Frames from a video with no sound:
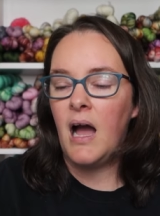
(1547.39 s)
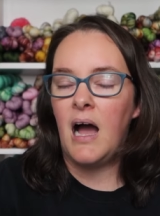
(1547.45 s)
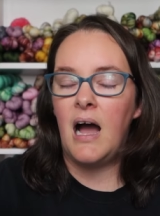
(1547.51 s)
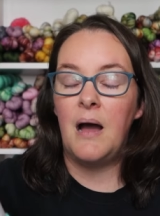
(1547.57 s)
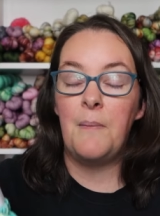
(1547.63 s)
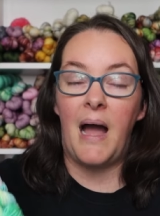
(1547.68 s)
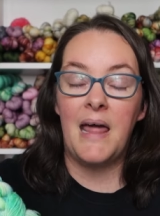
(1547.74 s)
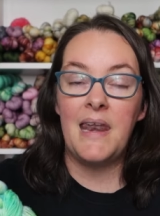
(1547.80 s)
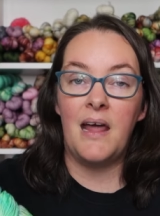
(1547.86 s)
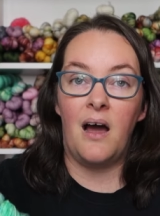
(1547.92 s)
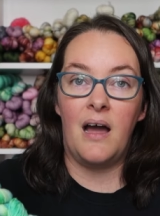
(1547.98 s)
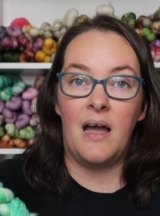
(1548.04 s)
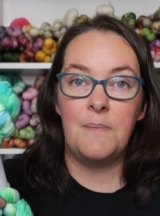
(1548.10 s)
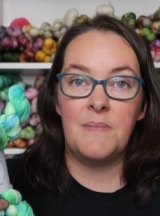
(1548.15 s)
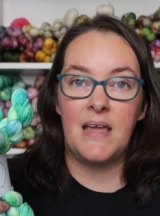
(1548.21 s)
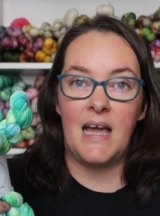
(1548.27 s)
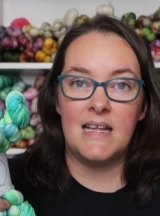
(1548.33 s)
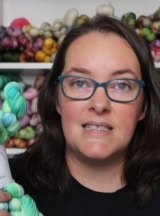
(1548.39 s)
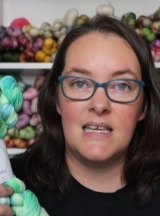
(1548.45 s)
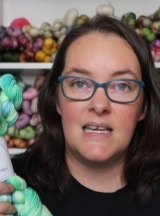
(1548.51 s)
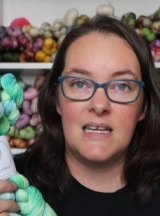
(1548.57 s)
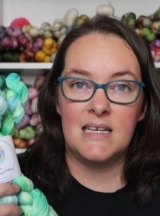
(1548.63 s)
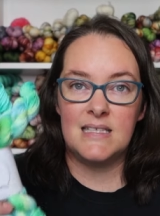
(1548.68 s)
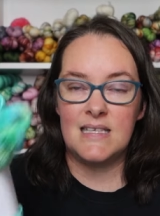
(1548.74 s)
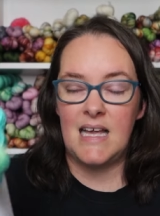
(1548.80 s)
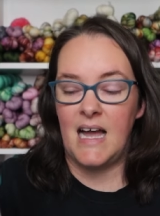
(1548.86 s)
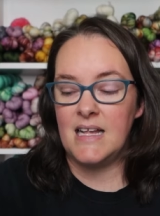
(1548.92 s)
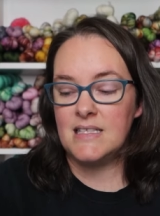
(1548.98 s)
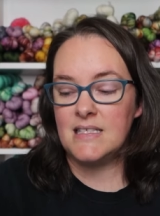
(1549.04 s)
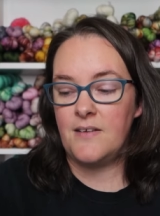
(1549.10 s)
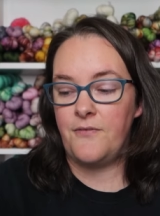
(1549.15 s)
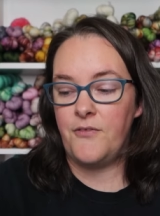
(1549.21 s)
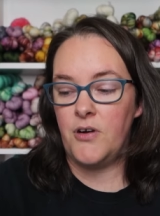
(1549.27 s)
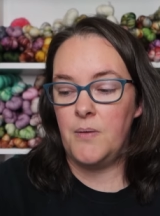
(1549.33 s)
And I'm getting
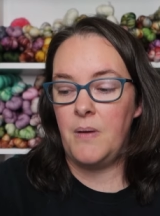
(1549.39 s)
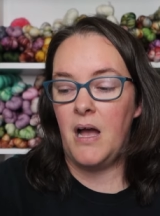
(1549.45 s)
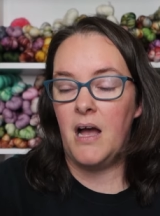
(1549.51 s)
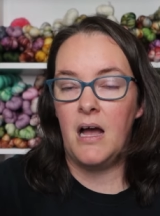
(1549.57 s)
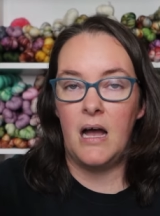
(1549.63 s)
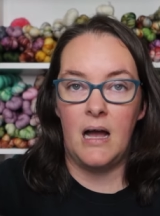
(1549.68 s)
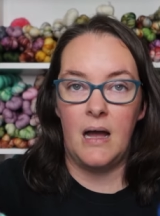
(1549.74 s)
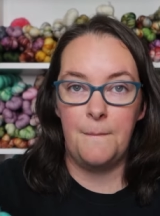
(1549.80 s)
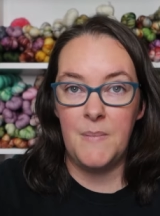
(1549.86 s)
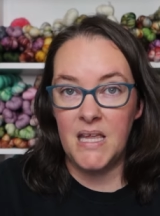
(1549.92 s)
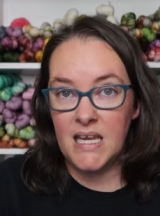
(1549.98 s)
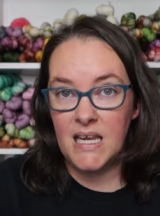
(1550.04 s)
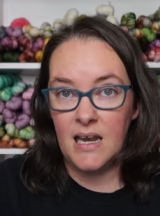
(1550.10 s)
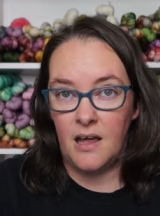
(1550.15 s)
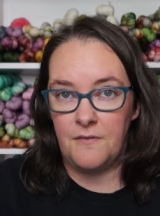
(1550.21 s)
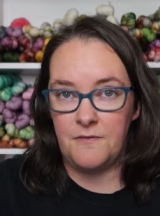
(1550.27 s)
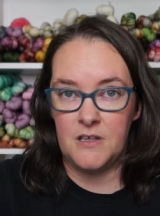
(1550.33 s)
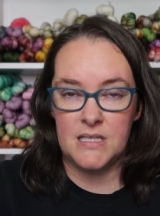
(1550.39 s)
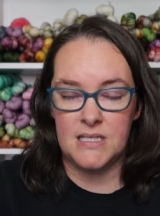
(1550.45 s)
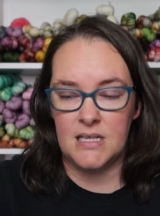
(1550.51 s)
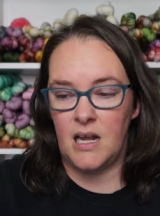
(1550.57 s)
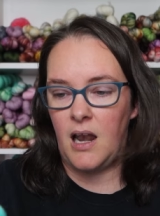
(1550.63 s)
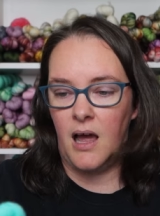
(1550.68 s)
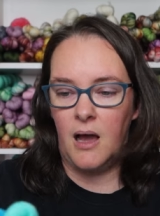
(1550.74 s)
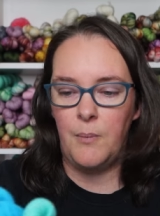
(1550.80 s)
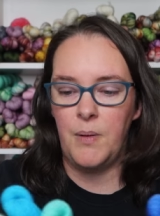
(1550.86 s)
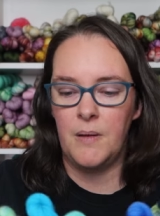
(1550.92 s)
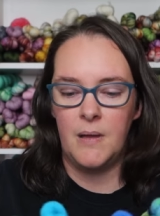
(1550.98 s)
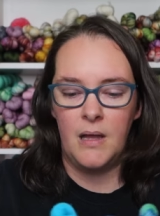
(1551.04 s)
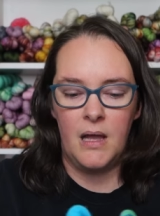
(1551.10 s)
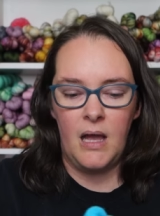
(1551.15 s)
sets from her Mini Lovers Club.